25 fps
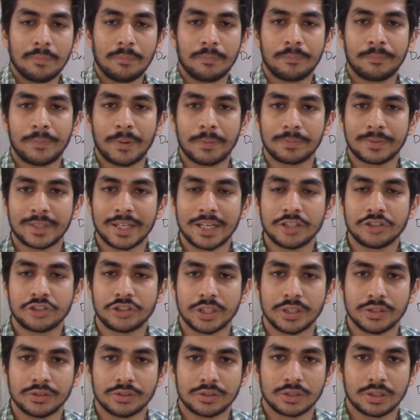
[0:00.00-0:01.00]
peptide
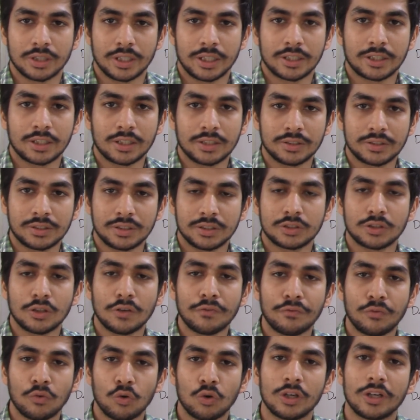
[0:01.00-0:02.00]
chains. It consists
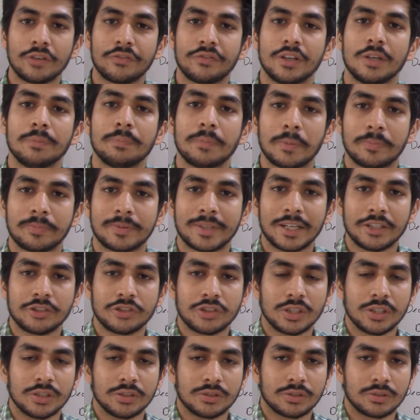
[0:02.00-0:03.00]
of four different peptide
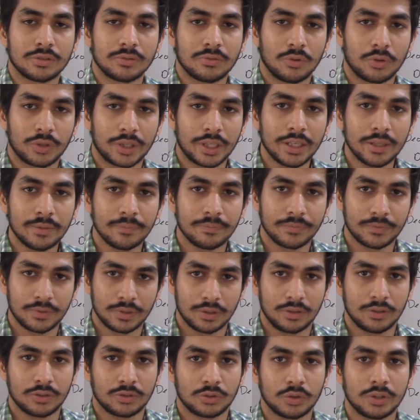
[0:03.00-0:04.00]
chains, okay?
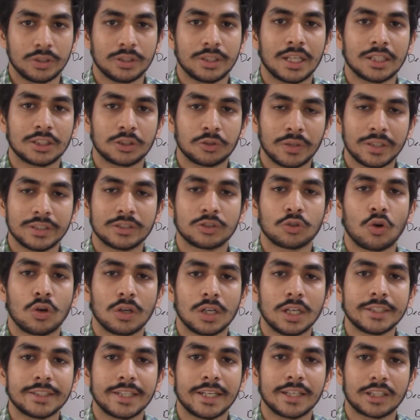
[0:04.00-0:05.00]
So that's why it's
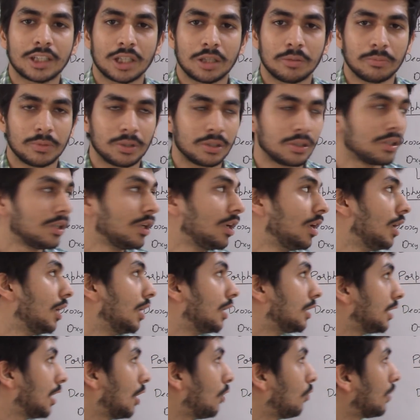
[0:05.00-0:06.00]
called a tetramer.
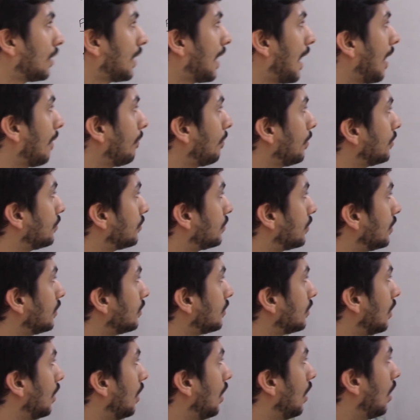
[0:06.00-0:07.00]
Now what happens is,
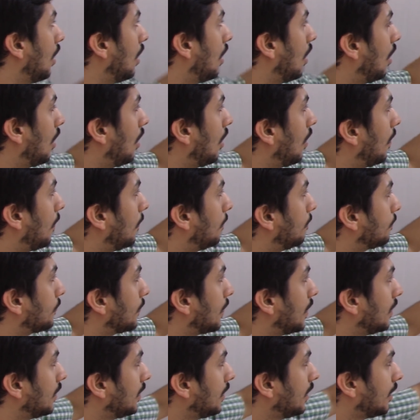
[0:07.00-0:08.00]
uh,
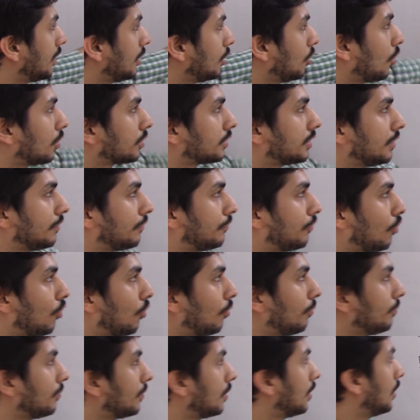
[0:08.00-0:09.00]
in the deoxy form,